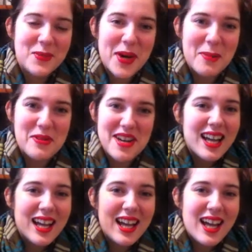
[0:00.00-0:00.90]
Wow, great.
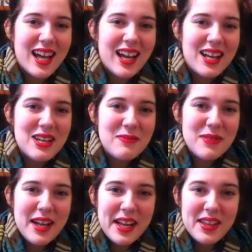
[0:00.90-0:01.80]

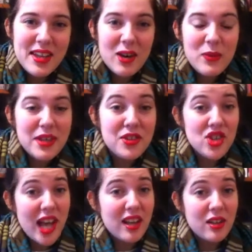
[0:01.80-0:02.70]
And I thought we could
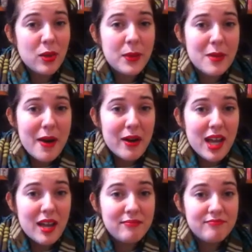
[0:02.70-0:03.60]
chat a little bit about
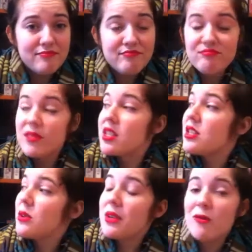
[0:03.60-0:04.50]

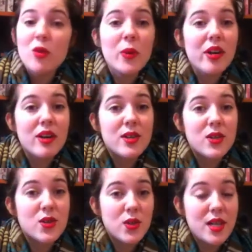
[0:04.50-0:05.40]
it. So Neverwhere is a
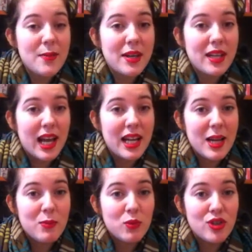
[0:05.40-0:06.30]
story about a guy
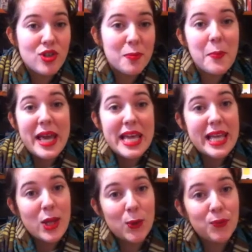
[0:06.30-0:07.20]
named Richard
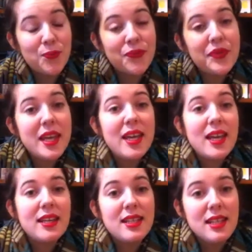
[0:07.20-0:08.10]
Mayhew.
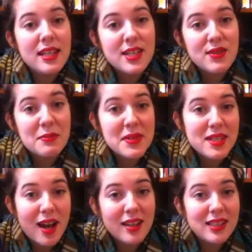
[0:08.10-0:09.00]
He is from
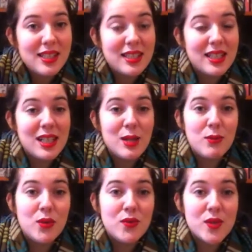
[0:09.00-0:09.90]
Scotland and he
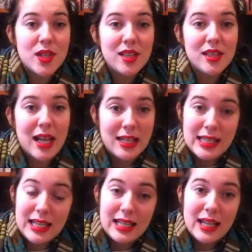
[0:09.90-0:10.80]
moves to
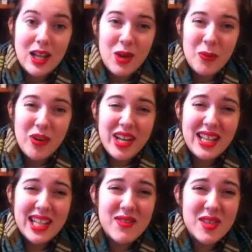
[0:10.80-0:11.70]
London, where
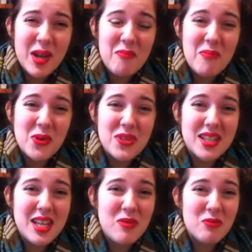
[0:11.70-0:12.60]
he lives a
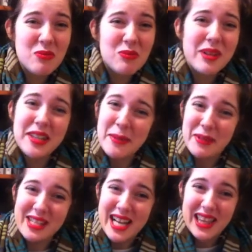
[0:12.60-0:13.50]
mostly really
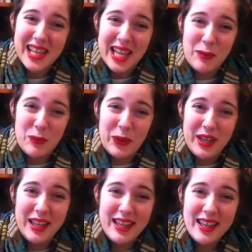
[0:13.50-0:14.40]
mundane
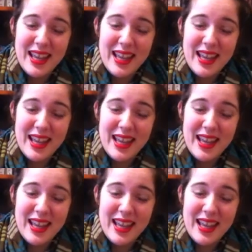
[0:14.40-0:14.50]
life.